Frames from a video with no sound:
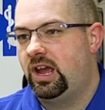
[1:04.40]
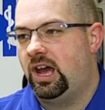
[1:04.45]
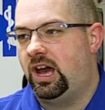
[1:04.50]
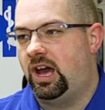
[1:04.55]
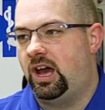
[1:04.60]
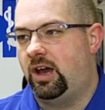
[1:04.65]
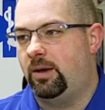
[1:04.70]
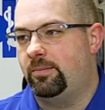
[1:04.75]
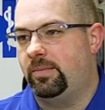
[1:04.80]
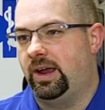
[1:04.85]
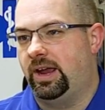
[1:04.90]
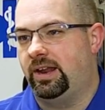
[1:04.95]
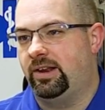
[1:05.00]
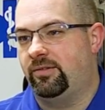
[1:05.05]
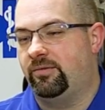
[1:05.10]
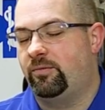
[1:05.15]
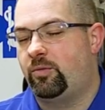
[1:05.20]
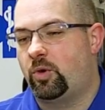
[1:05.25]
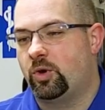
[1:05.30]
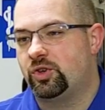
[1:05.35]
Um,
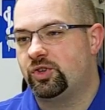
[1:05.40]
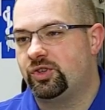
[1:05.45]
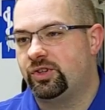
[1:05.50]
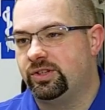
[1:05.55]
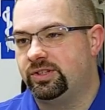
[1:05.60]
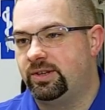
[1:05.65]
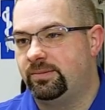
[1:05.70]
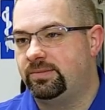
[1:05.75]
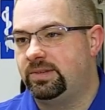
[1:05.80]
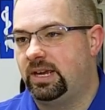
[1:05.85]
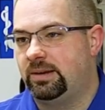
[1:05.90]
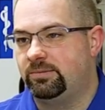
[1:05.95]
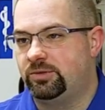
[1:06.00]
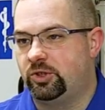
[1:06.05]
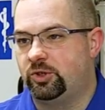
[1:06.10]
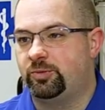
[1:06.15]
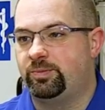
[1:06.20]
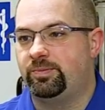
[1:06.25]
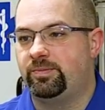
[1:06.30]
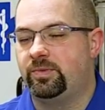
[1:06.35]
and unfortunately, sometimes
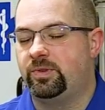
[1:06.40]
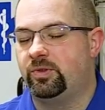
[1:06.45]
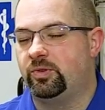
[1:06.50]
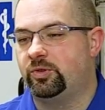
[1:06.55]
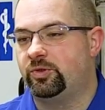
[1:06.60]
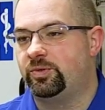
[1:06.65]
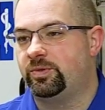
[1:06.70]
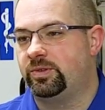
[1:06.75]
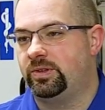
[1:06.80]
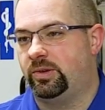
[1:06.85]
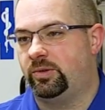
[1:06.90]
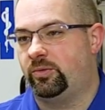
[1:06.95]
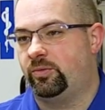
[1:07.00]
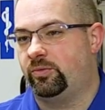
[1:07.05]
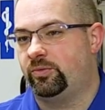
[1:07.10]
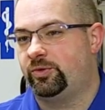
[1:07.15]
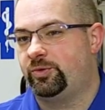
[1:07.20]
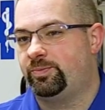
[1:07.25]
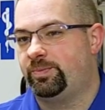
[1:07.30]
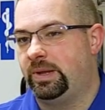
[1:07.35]
those, those,
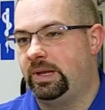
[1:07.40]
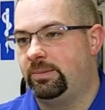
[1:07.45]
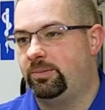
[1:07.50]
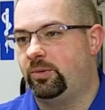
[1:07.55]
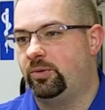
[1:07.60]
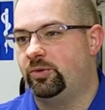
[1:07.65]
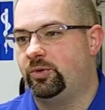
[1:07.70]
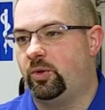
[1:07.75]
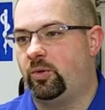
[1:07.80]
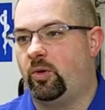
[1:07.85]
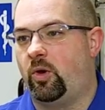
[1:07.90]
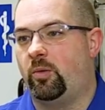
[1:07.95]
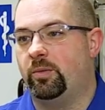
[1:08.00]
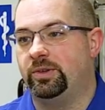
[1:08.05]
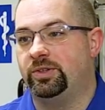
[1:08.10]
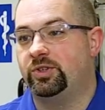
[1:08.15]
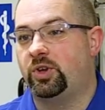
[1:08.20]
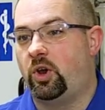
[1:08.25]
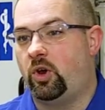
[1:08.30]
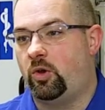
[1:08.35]
those people don't
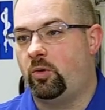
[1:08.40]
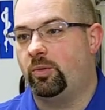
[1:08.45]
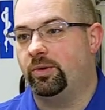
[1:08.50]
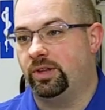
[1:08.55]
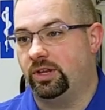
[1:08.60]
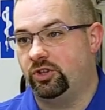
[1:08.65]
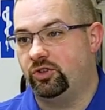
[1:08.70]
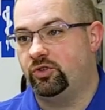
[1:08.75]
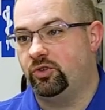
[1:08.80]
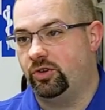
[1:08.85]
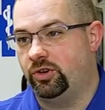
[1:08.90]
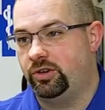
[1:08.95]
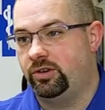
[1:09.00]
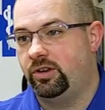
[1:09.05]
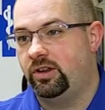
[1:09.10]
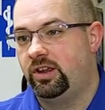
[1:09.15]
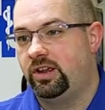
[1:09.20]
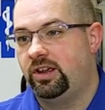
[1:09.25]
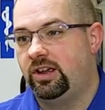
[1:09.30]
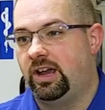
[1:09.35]
always call when they should,
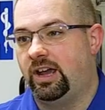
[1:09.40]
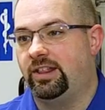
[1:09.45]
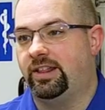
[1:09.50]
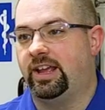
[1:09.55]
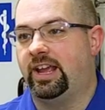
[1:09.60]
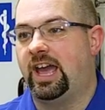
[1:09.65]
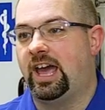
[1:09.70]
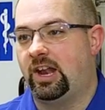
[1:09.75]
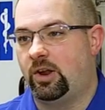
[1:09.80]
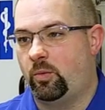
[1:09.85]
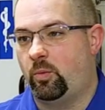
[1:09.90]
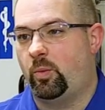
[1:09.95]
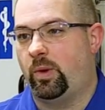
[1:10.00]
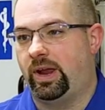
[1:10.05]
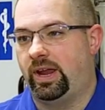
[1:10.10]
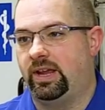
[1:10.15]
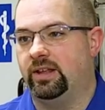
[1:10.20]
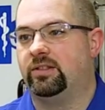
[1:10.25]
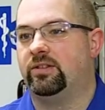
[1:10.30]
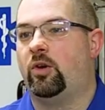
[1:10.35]
and they kind of
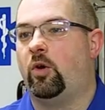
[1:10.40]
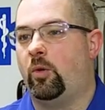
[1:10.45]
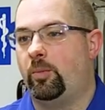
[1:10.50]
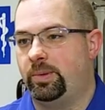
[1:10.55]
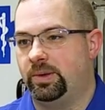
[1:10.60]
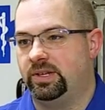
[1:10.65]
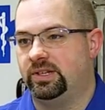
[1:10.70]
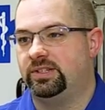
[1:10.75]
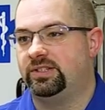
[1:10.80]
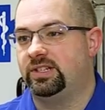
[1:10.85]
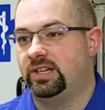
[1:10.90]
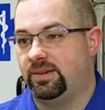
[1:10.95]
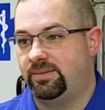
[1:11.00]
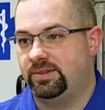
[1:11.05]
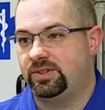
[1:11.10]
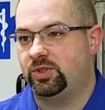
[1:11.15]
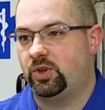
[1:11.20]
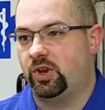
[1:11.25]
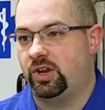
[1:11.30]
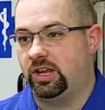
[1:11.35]
wait, hoping to see if
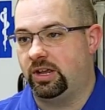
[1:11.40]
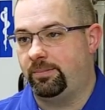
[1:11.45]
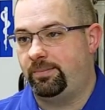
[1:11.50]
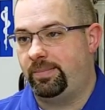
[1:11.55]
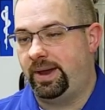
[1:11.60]
it's going to get